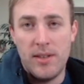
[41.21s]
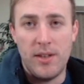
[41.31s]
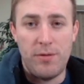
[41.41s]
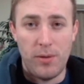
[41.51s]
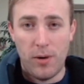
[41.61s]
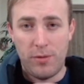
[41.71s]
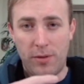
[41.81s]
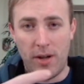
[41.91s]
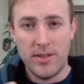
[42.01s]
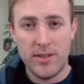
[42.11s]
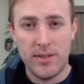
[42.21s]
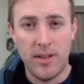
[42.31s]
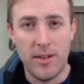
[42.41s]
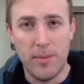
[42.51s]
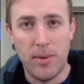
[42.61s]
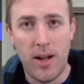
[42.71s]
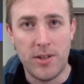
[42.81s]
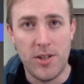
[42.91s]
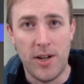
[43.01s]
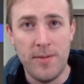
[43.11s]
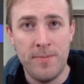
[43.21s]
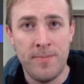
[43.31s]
the flow of funds on the blockchain